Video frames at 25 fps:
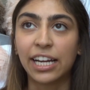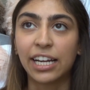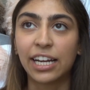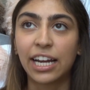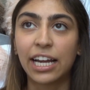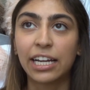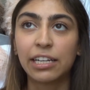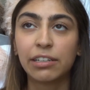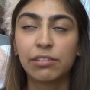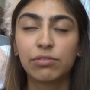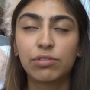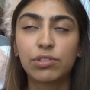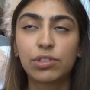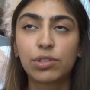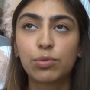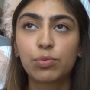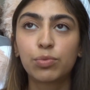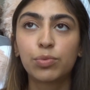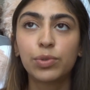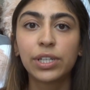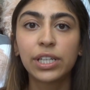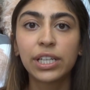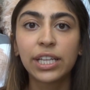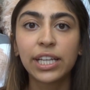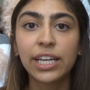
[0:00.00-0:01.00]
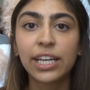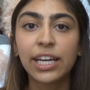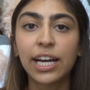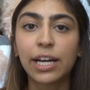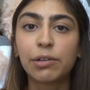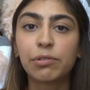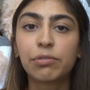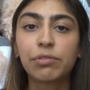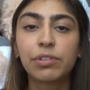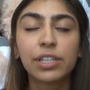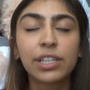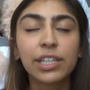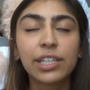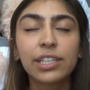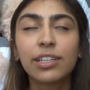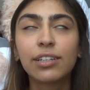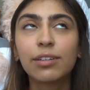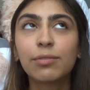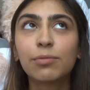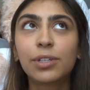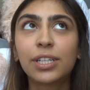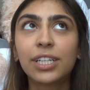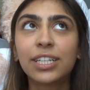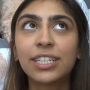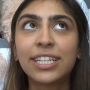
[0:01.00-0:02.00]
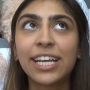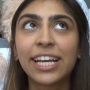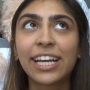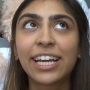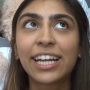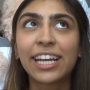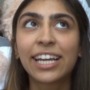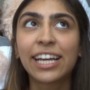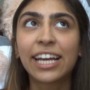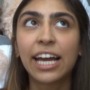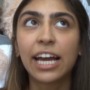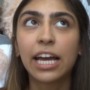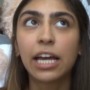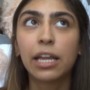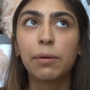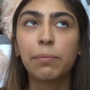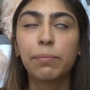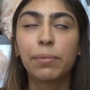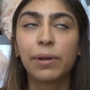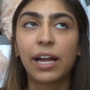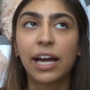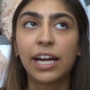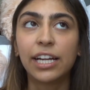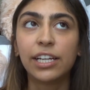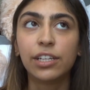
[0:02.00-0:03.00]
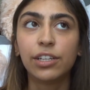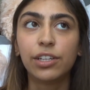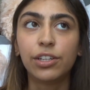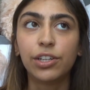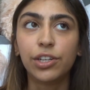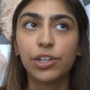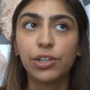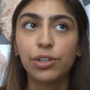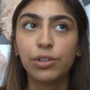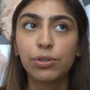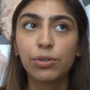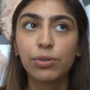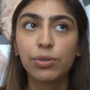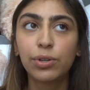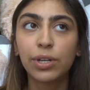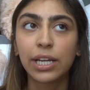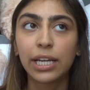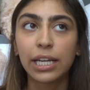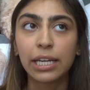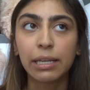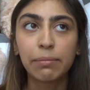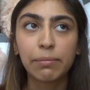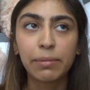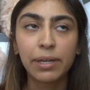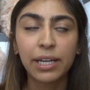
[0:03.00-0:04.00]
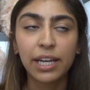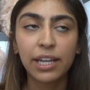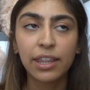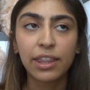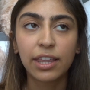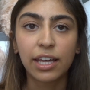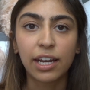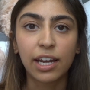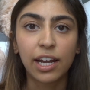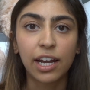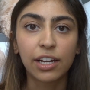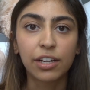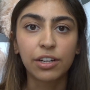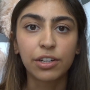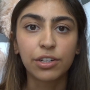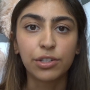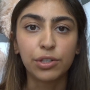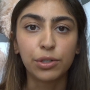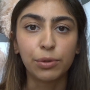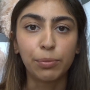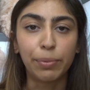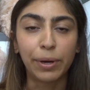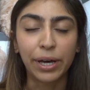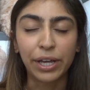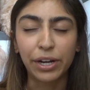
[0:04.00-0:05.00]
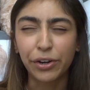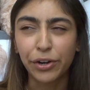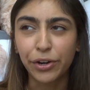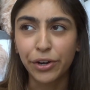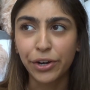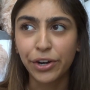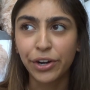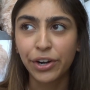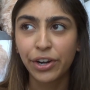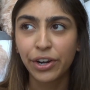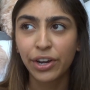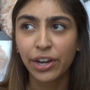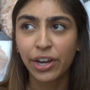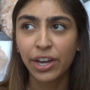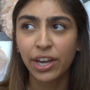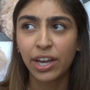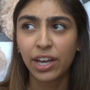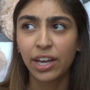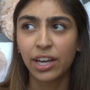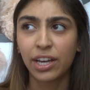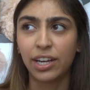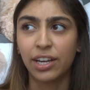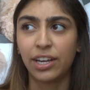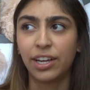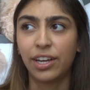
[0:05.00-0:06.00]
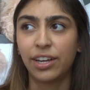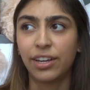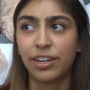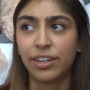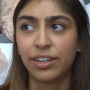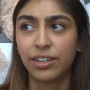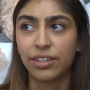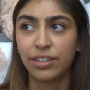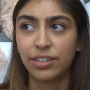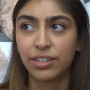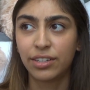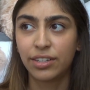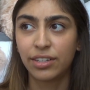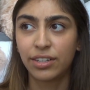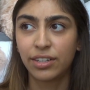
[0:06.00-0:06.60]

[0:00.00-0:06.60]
And I really didn't want to take it again, but I knew in me that I could do better, and